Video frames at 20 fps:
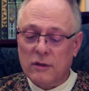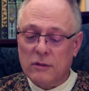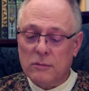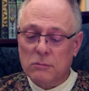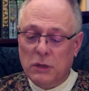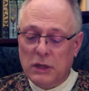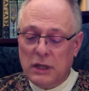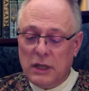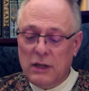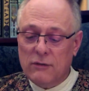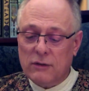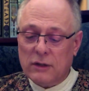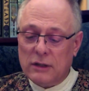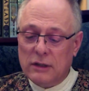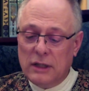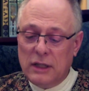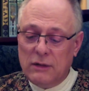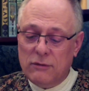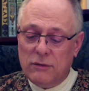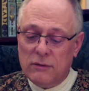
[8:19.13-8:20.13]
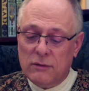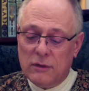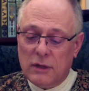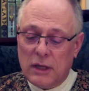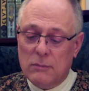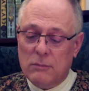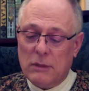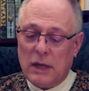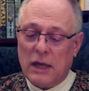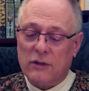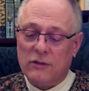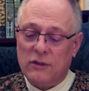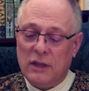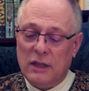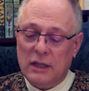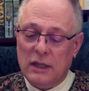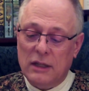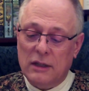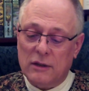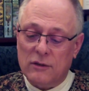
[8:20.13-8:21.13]
but even leave him as
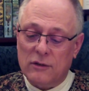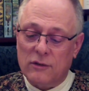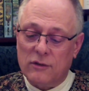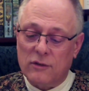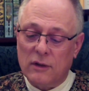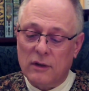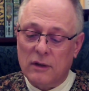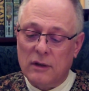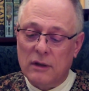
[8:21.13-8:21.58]
he is.